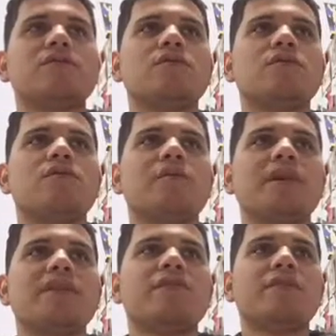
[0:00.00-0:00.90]
to
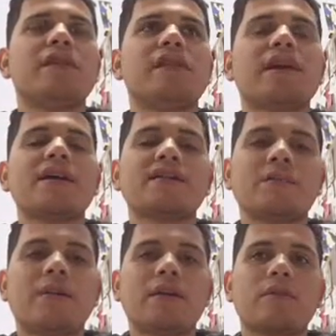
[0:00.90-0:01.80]
make you realize
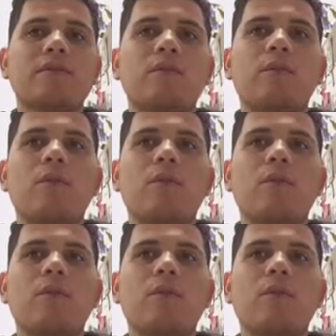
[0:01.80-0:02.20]
about